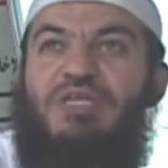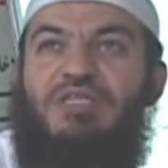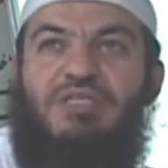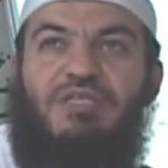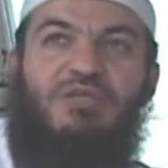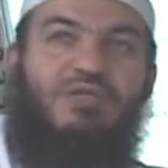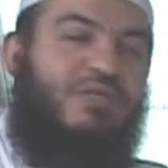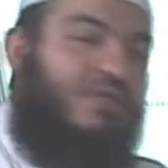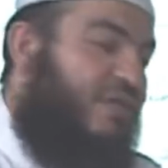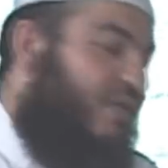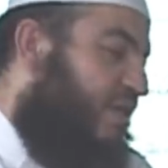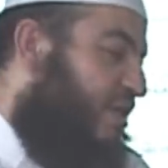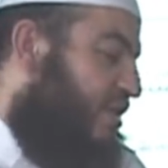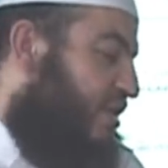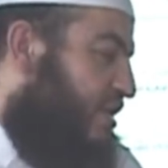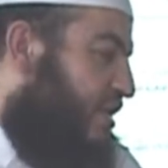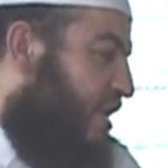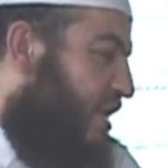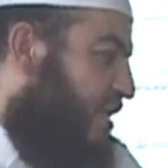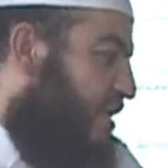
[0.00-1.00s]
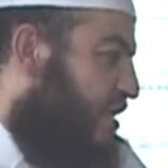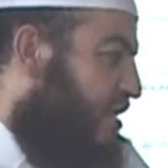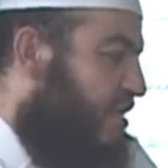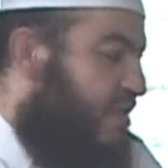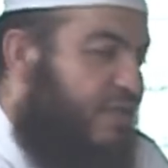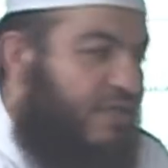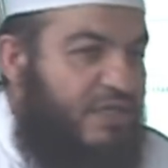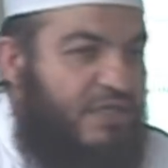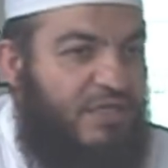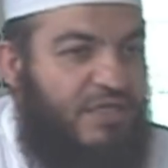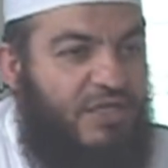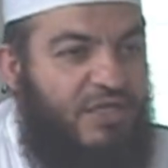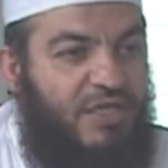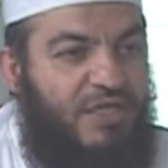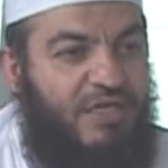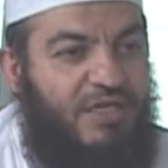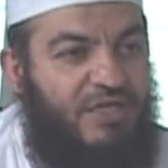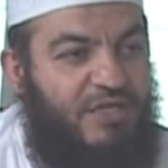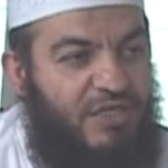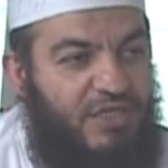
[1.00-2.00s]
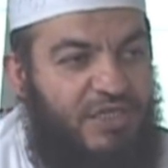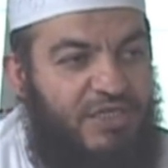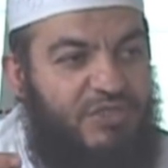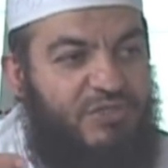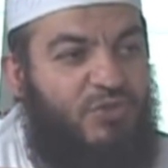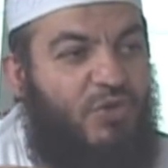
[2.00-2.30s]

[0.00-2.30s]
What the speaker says: and he